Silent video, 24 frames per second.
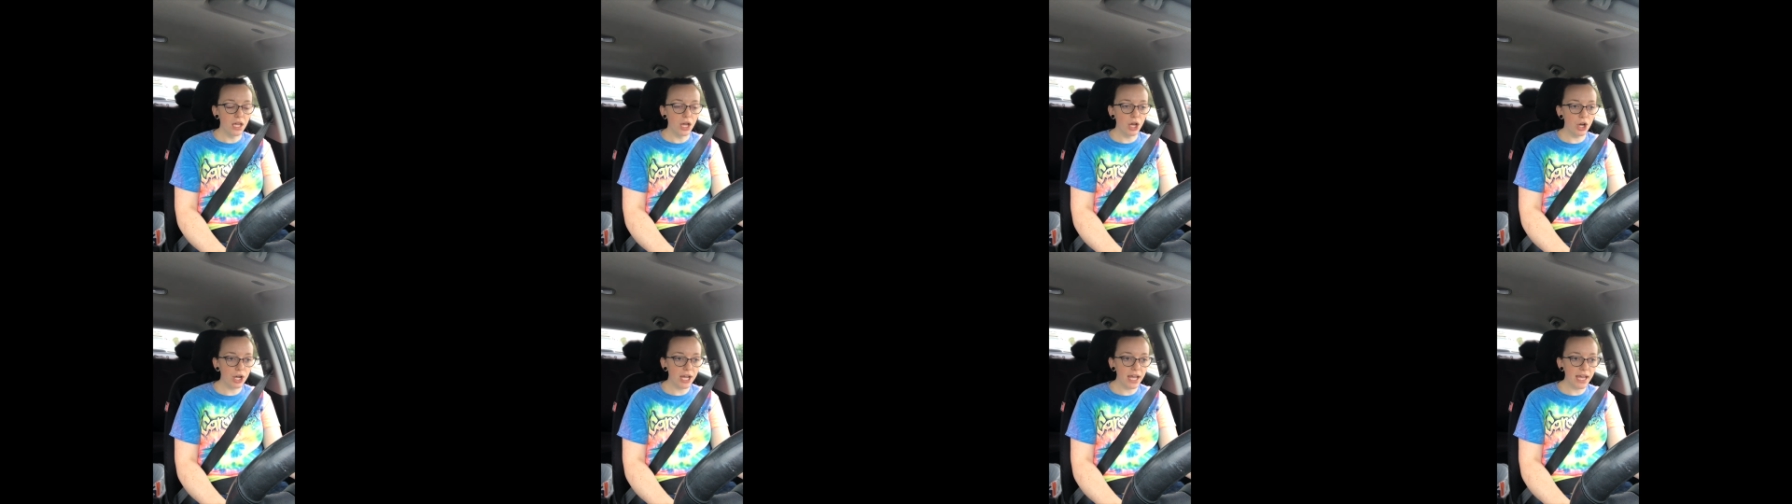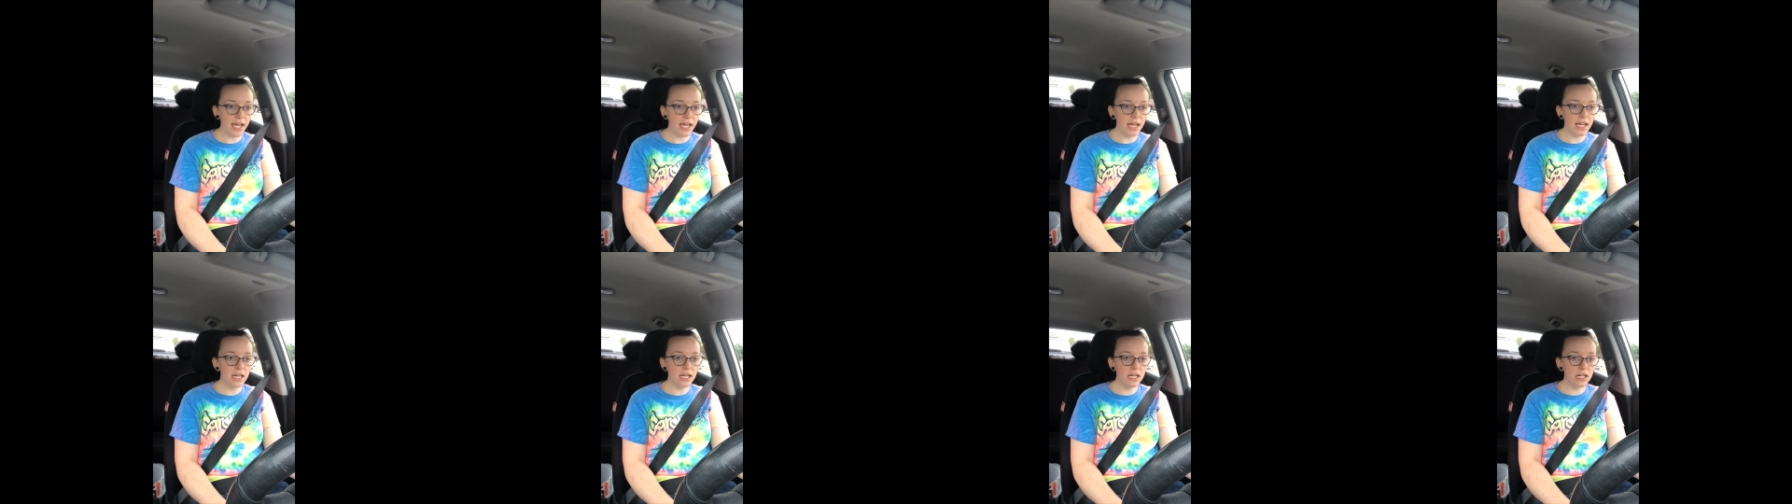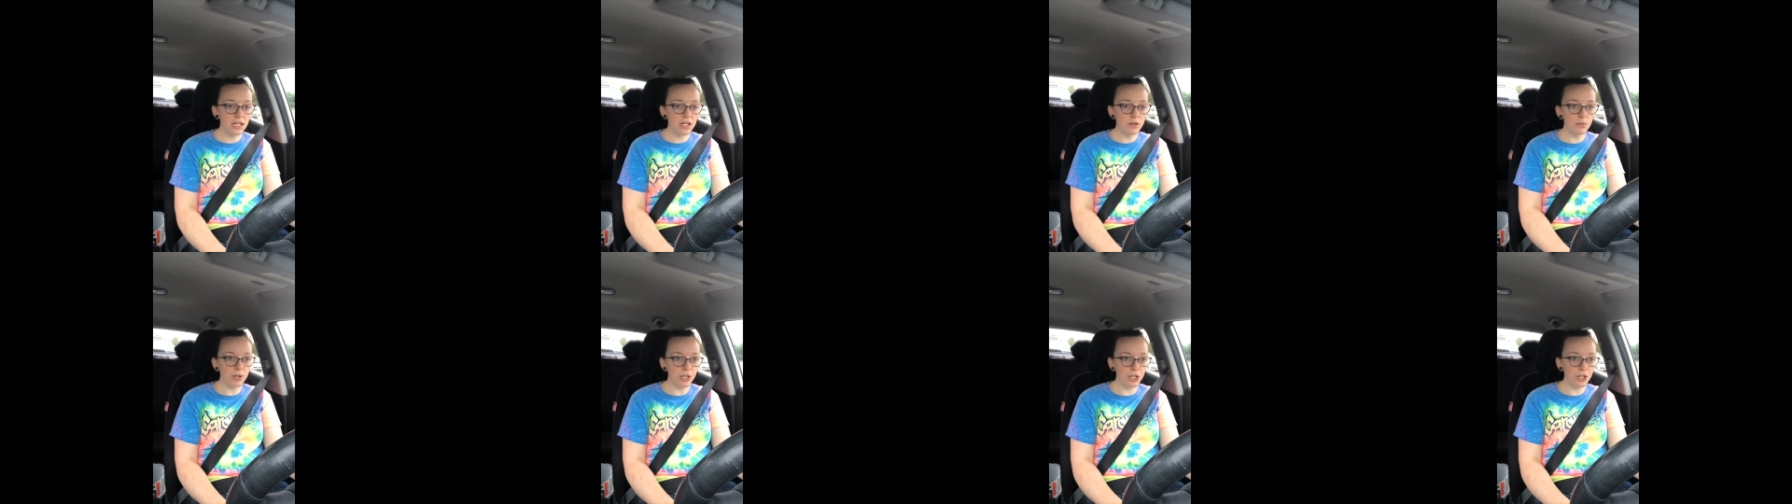okay,
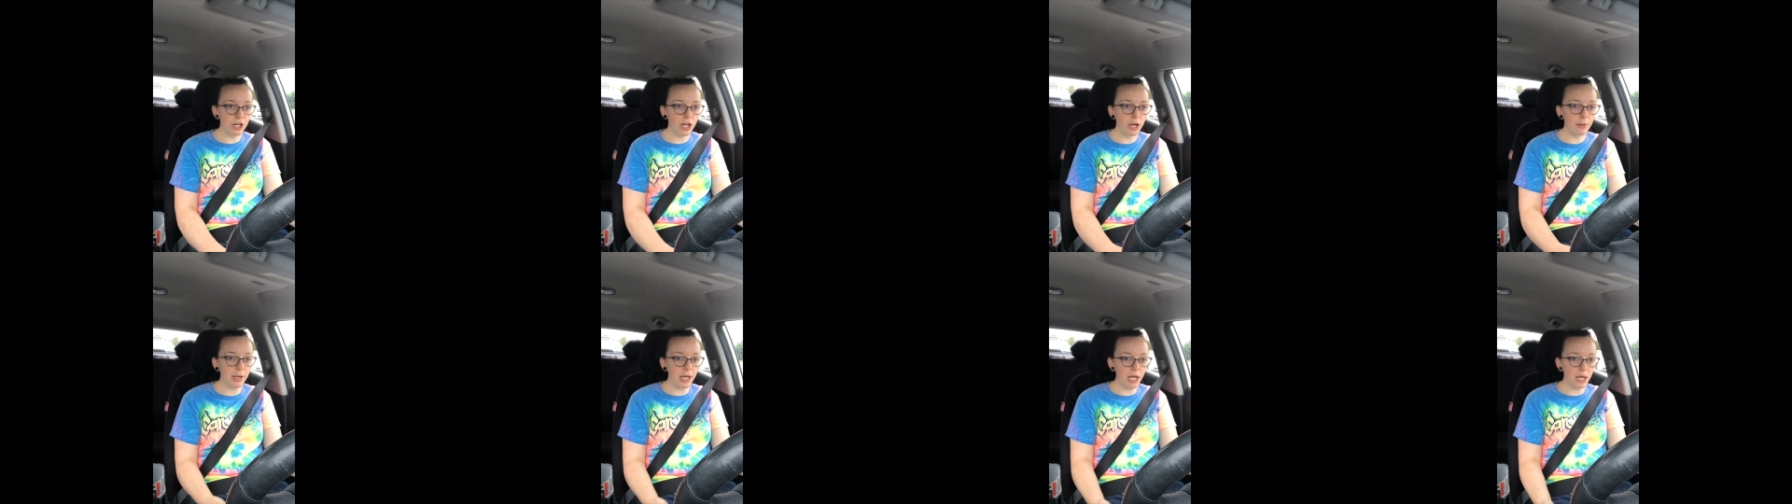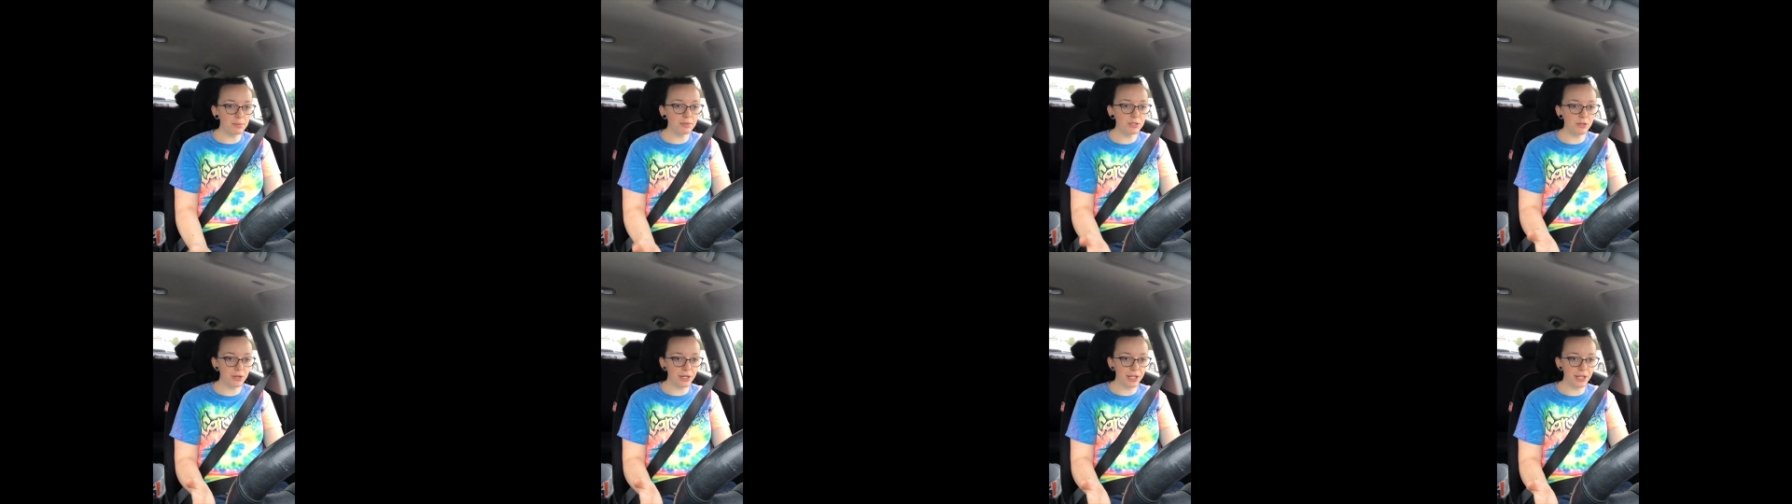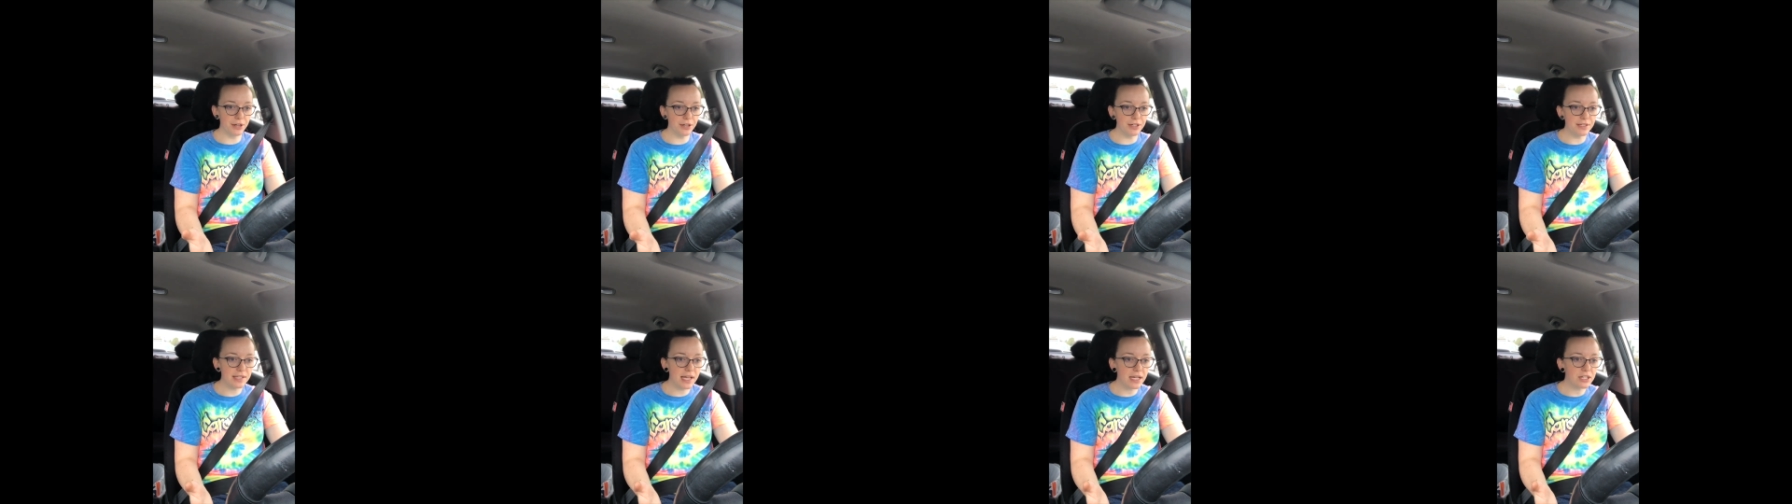when you're coming up to an
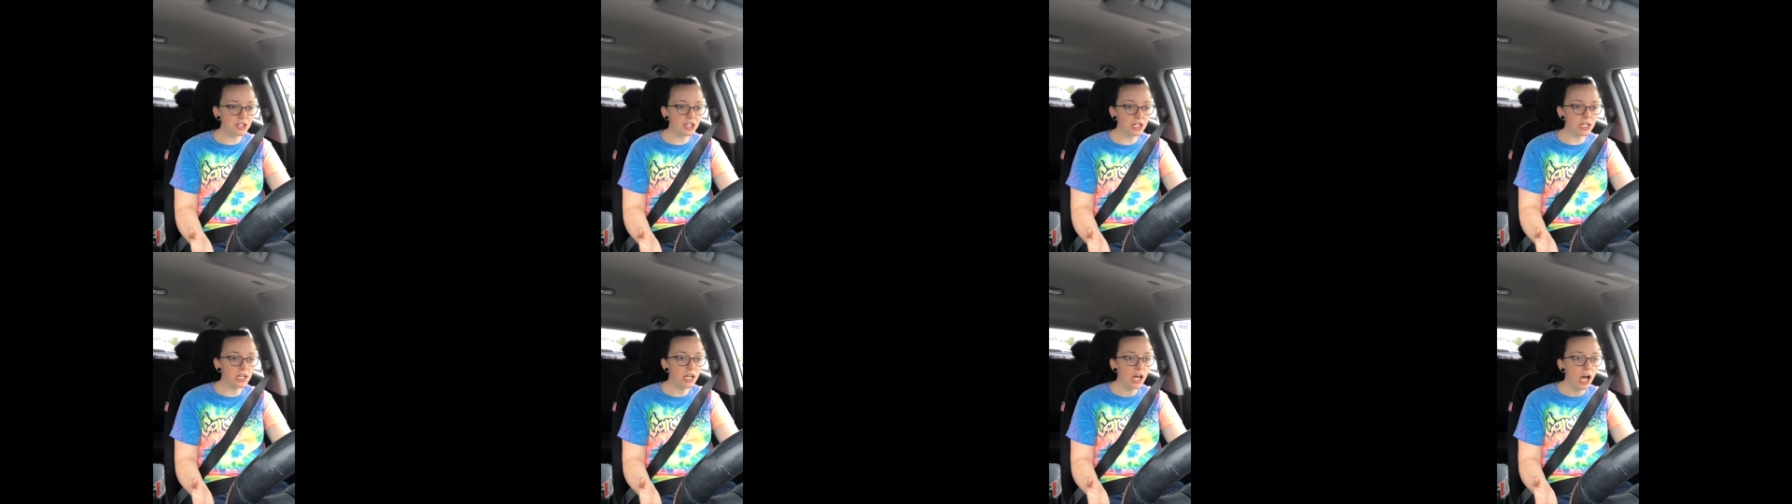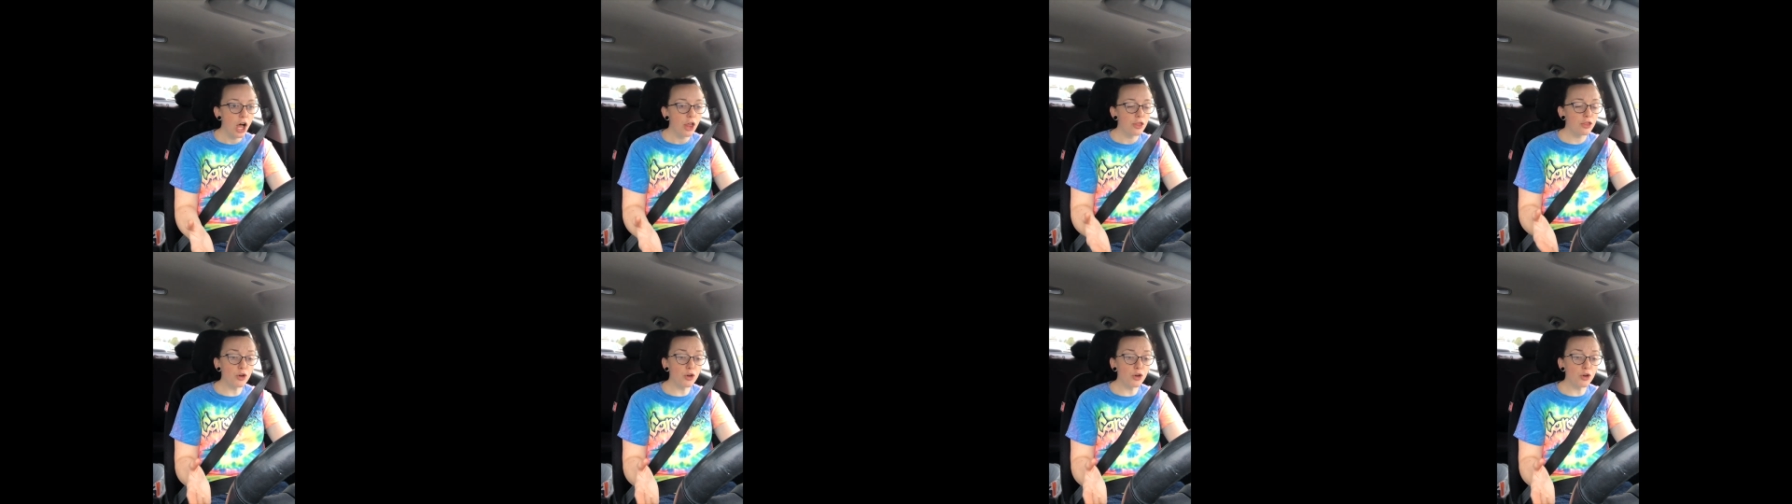intersection,